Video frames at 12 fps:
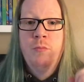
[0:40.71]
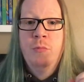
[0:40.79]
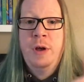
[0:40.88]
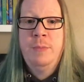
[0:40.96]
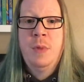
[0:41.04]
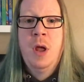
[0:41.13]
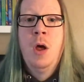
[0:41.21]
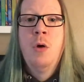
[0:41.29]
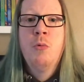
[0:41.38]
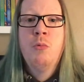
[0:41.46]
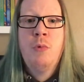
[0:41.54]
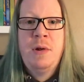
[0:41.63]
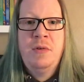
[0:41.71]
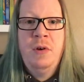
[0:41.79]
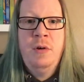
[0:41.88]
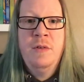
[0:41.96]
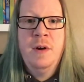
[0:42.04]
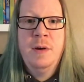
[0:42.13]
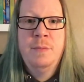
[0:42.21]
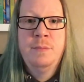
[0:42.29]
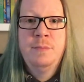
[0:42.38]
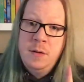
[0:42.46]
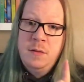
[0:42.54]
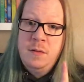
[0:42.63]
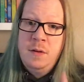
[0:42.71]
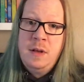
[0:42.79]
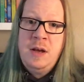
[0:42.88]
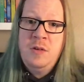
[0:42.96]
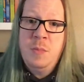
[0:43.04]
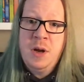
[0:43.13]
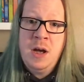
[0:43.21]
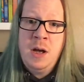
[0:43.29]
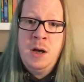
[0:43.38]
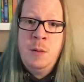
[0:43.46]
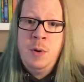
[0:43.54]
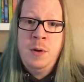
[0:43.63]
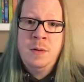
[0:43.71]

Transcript: Right, rant over. Today's macabre,